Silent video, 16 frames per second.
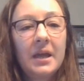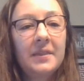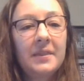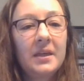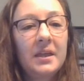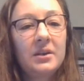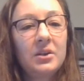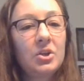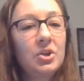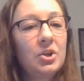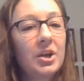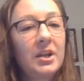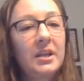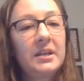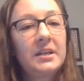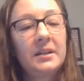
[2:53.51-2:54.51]
And then
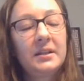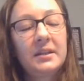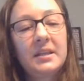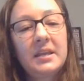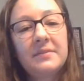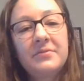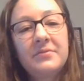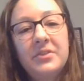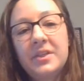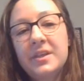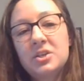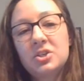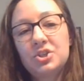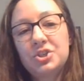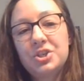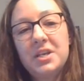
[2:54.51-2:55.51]
you're going to give
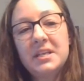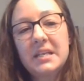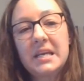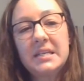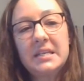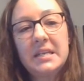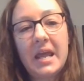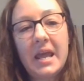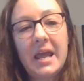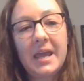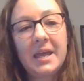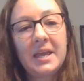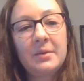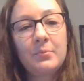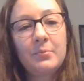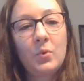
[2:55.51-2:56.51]
the sheet a
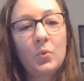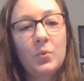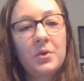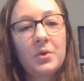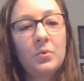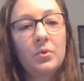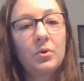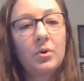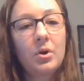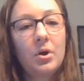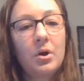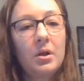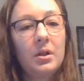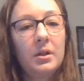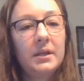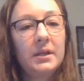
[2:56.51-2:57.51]
name. We will
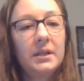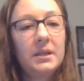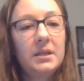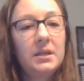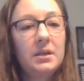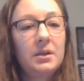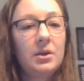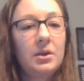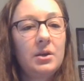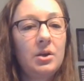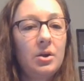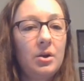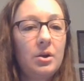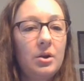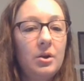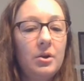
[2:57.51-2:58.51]
call it
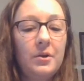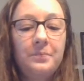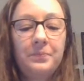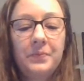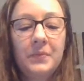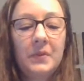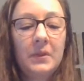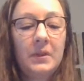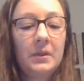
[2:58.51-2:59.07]
here